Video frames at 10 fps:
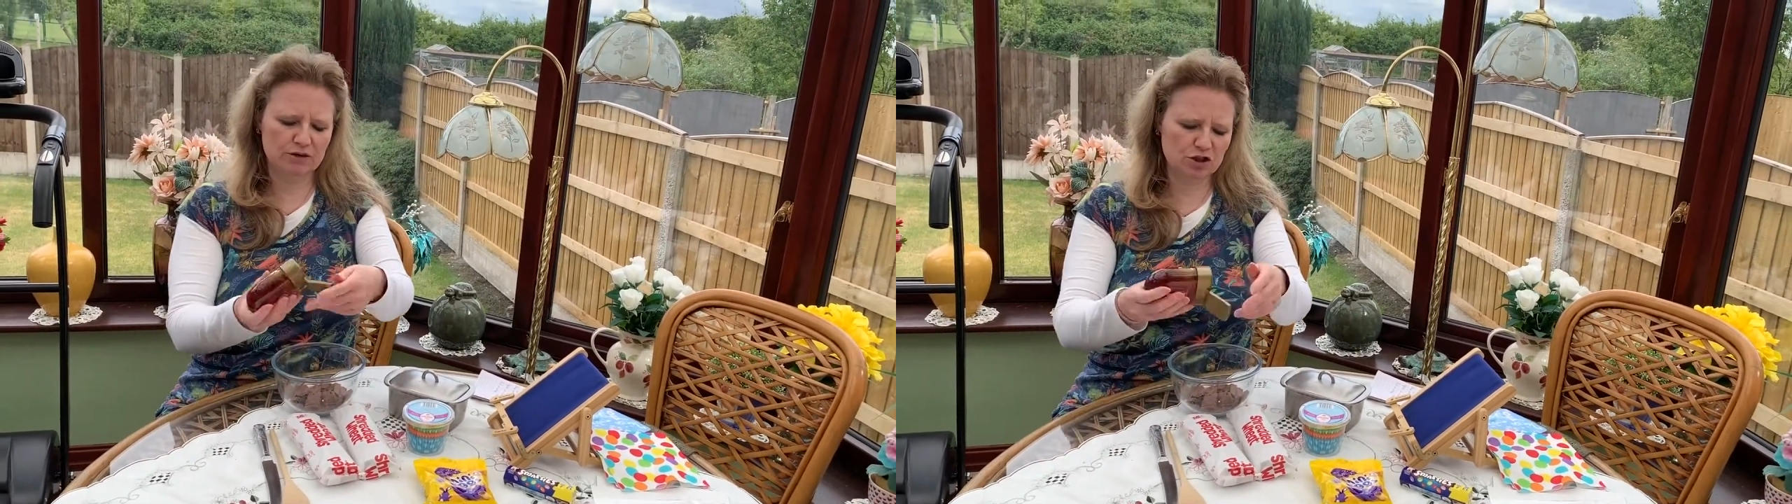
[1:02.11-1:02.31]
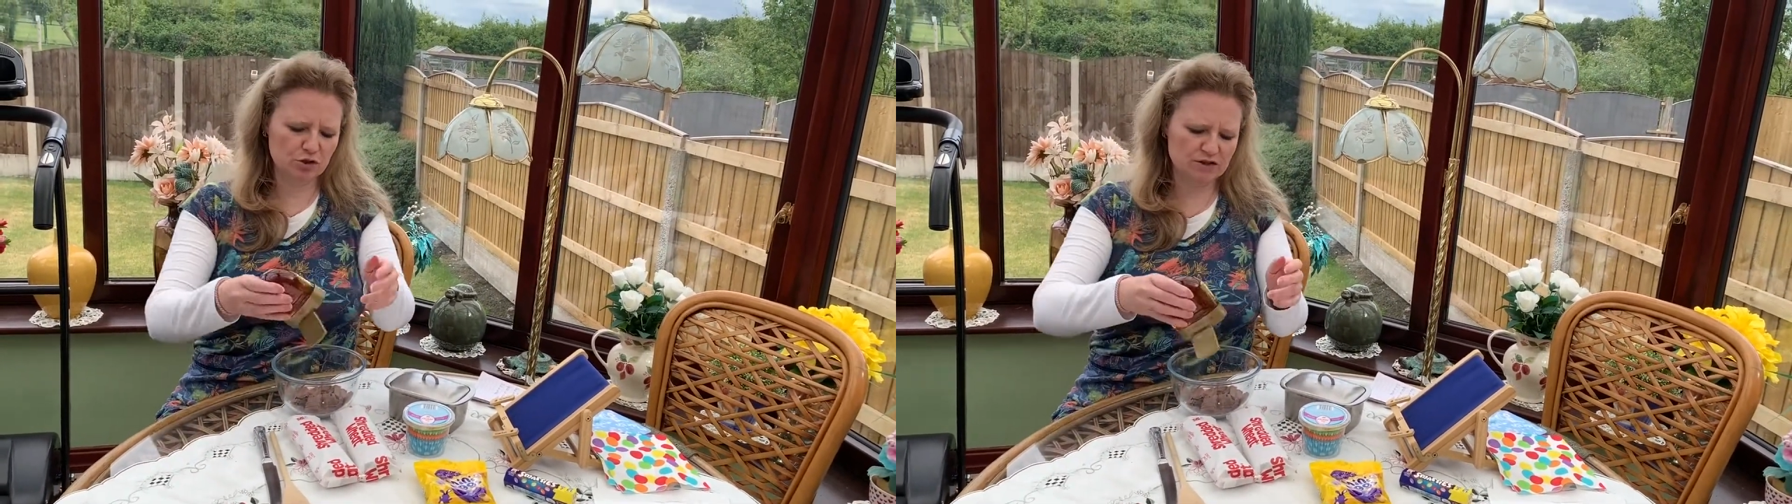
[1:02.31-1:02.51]

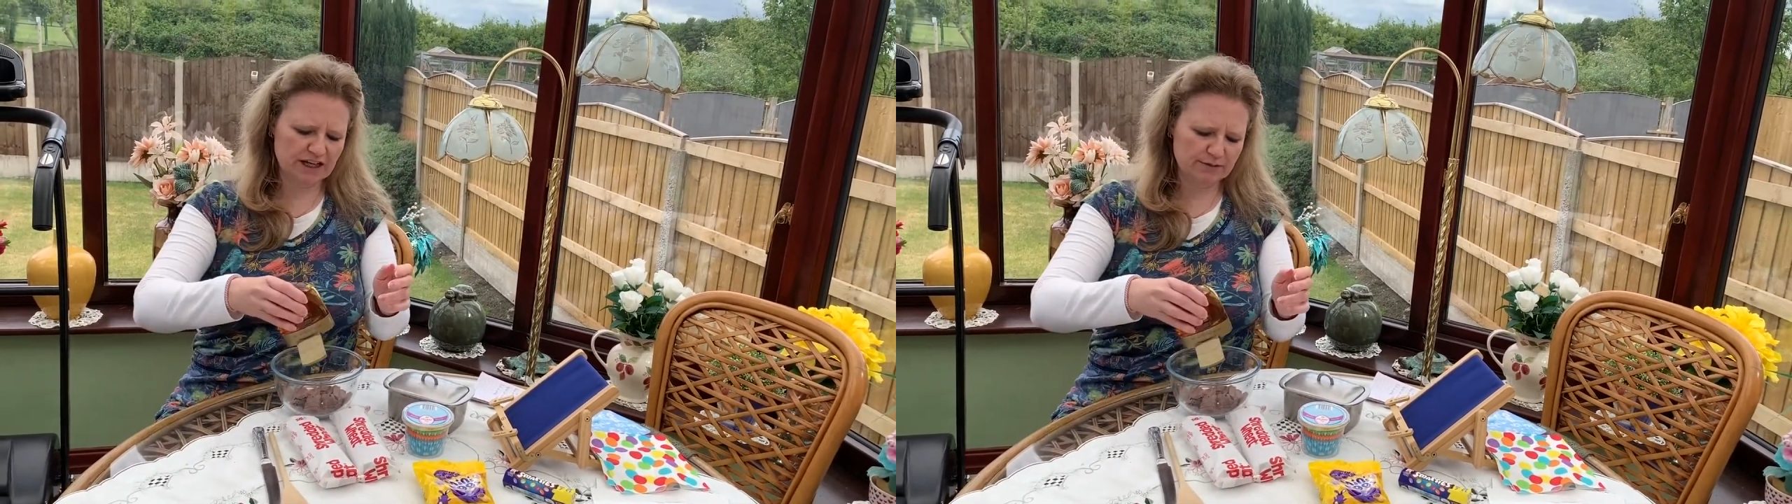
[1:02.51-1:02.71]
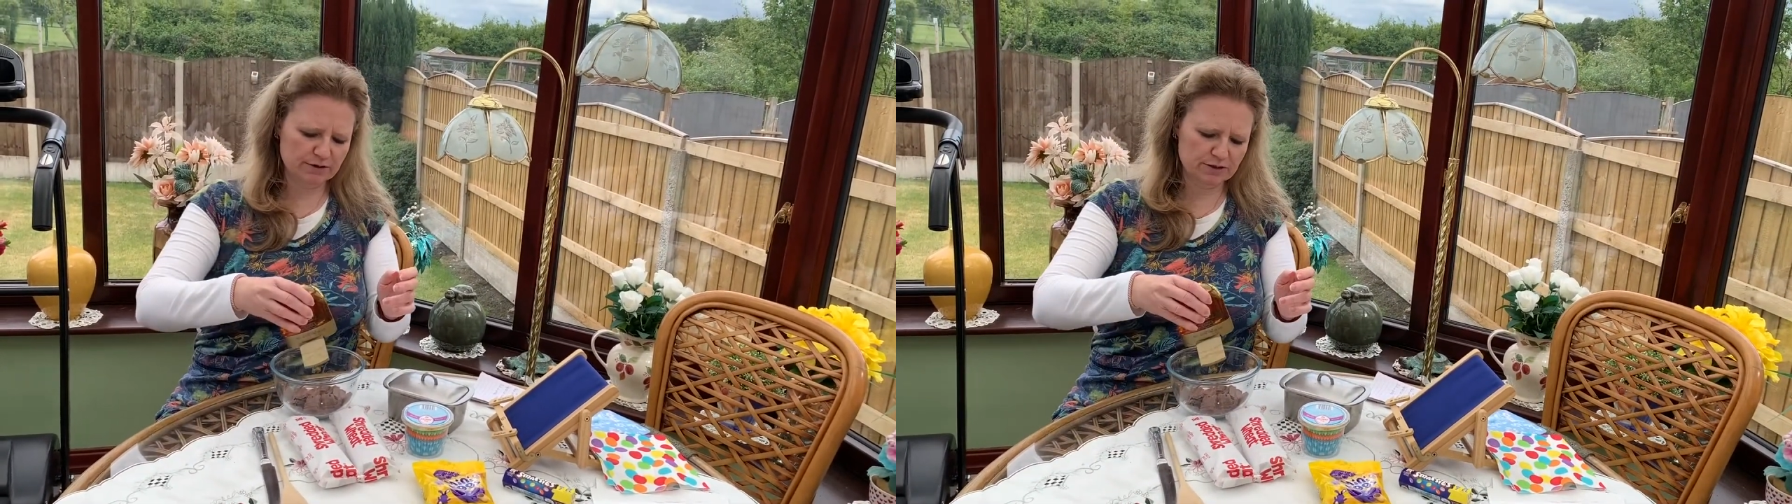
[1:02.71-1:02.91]
2
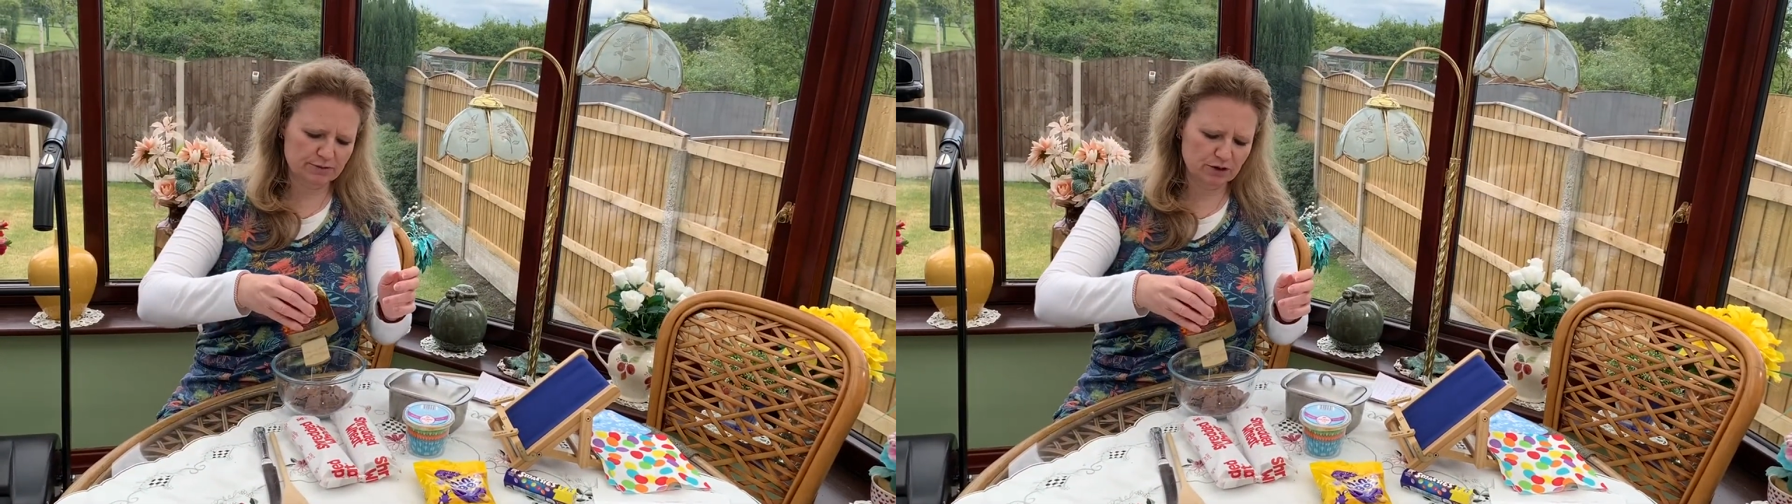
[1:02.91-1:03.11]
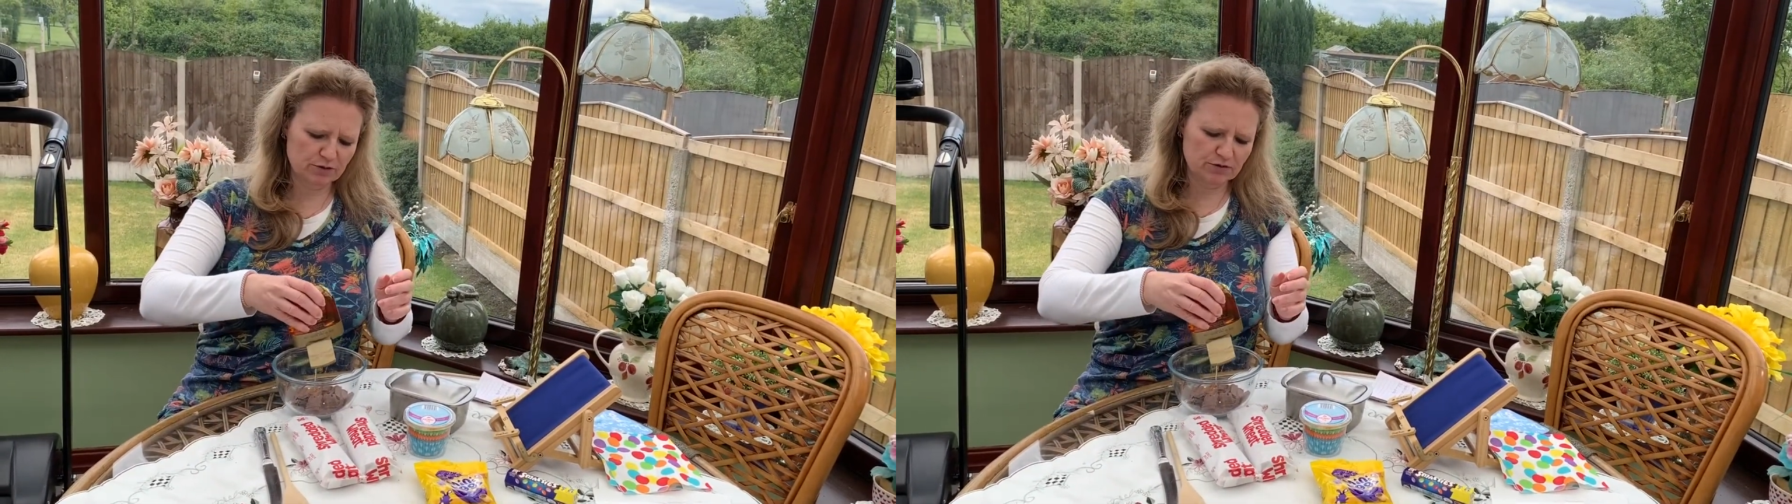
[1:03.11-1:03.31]

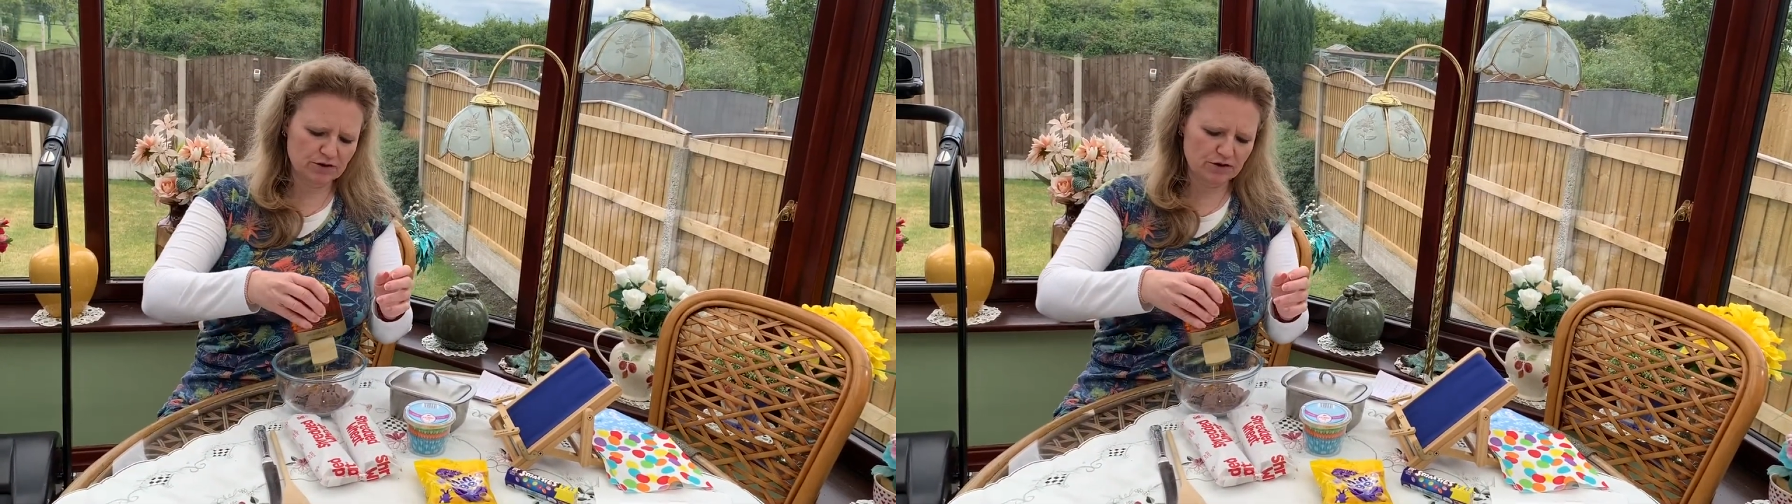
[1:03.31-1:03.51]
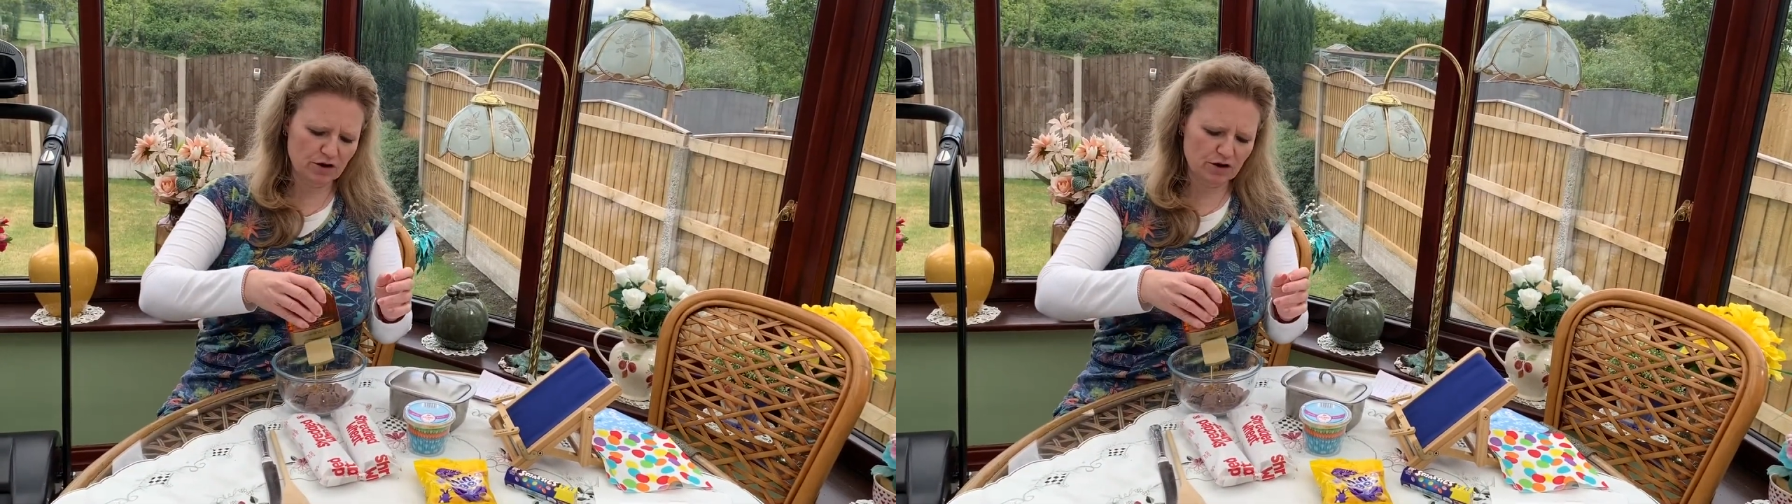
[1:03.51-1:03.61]
tablespoons